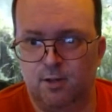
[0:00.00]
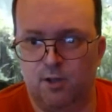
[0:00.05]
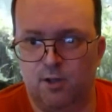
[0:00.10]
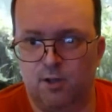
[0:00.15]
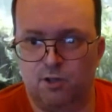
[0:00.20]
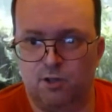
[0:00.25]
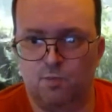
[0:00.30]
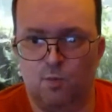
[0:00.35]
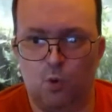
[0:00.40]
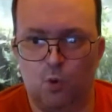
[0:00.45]

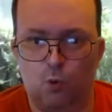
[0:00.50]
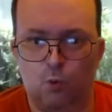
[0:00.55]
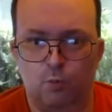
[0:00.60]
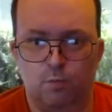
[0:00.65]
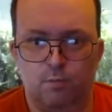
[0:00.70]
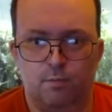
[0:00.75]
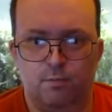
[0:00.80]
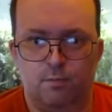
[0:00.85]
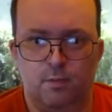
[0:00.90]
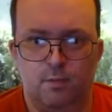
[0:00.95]
small,
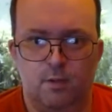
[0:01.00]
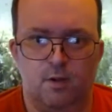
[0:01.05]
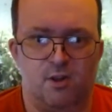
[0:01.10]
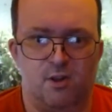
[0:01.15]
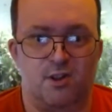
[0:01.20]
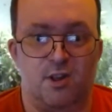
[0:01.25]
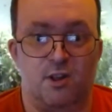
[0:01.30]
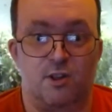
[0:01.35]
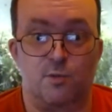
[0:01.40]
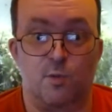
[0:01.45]
I don't
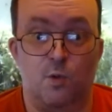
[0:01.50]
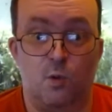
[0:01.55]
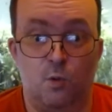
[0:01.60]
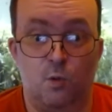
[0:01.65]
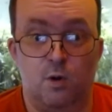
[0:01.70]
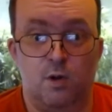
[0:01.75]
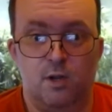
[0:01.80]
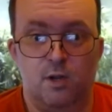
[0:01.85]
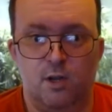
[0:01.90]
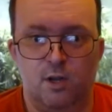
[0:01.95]
know, small,
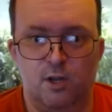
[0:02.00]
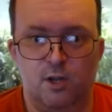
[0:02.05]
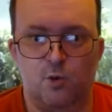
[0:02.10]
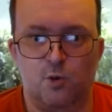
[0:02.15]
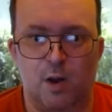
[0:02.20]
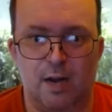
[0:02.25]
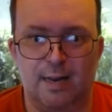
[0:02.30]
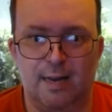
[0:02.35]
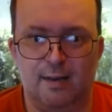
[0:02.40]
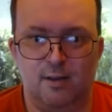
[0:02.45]
a
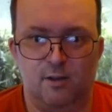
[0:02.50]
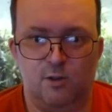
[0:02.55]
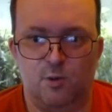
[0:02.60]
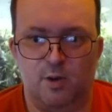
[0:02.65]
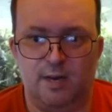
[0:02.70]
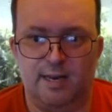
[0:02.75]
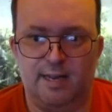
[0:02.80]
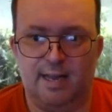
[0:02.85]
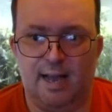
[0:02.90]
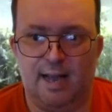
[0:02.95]

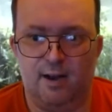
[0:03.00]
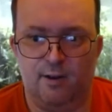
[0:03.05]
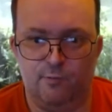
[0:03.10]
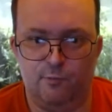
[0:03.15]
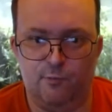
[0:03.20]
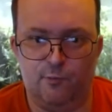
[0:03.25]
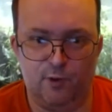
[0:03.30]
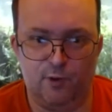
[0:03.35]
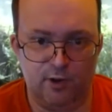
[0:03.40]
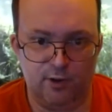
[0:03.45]
20 gallon
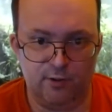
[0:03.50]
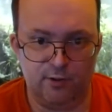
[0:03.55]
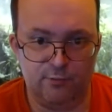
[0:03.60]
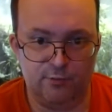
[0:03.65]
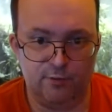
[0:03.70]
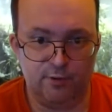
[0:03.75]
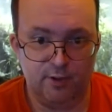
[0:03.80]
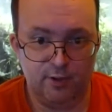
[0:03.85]
full of